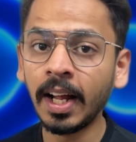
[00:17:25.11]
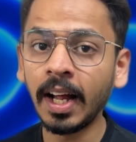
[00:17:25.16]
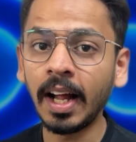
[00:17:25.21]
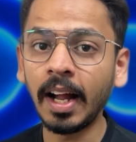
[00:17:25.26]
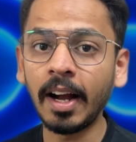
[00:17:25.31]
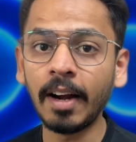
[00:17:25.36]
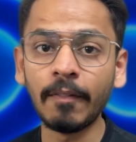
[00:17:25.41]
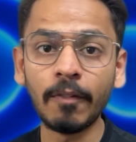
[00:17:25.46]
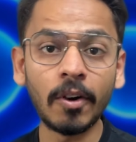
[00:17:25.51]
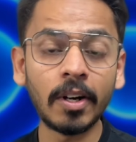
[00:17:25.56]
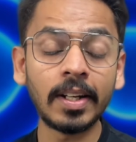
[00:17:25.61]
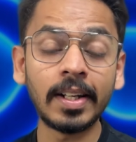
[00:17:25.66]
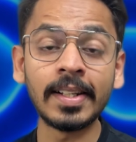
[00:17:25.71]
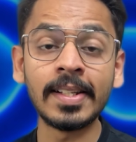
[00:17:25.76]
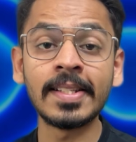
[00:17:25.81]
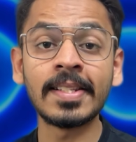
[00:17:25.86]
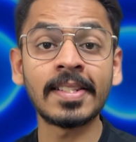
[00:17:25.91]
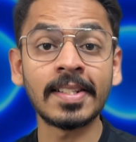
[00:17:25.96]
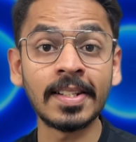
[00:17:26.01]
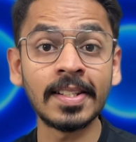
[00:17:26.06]
and what
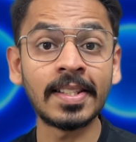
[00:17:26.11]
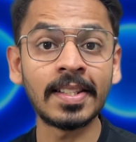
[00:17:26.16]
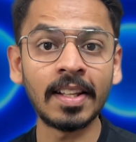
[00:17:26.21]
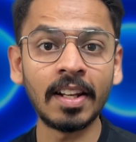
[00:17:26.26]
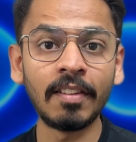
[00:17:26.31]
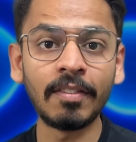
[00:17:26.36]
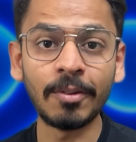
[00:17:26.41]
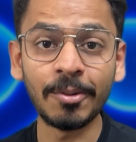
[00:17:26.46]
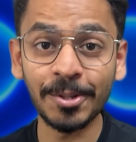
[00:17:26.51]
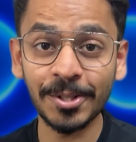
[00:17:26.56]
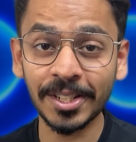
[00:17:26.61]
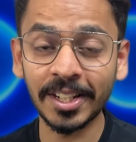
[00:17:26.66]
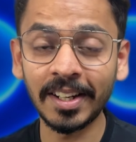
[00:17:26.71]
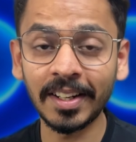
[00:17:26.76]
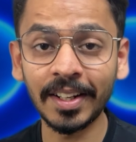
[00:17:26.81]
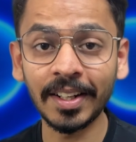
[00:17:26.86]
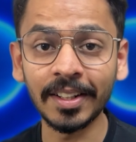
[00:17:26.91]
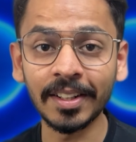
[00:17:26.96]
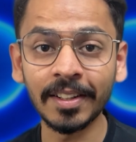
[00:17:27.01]
is a self-hosted runner.